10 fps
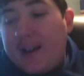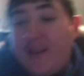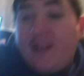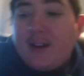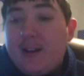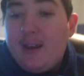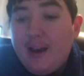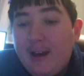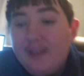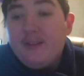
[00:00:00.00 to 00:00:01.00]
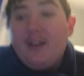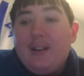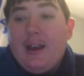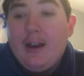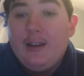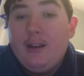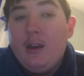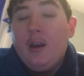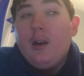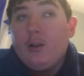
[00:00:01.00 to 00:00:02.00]
said Isaiah 9
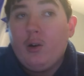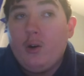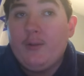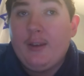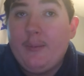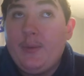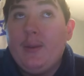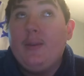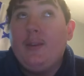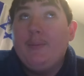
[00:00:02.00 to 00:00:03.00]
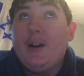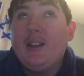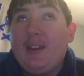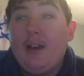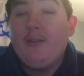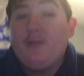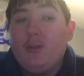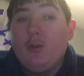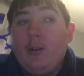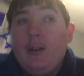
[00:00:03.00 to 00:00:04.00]
calls him the mighty
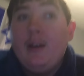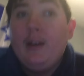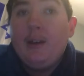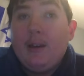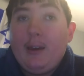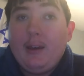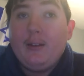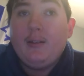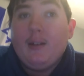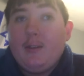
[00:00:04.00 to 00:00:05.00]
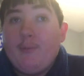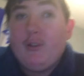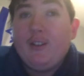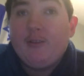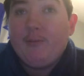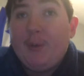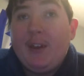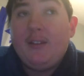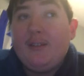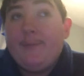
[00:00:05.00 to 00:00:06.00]
counselor and the prince of
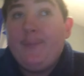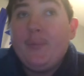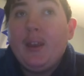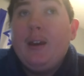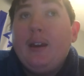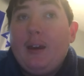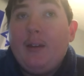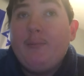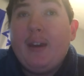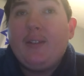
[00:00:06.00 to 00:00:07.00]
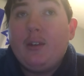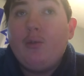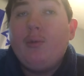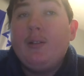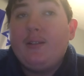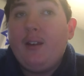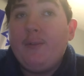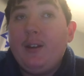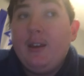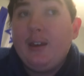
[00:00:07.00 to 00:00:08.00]
peace and Matthew
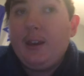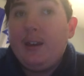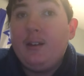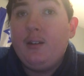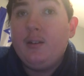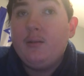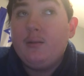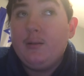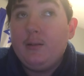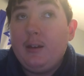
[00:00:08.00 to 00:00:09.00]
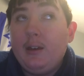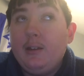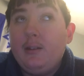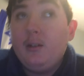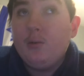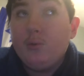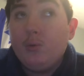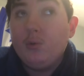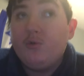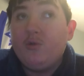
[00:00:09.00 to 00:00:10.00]
7 and and
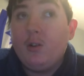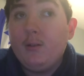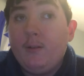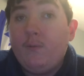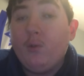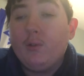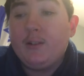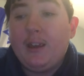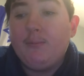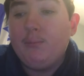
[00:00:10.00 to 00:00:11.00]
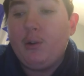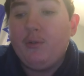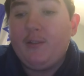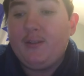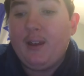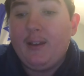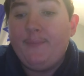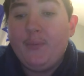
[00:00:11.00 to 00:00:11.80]
John 14 both say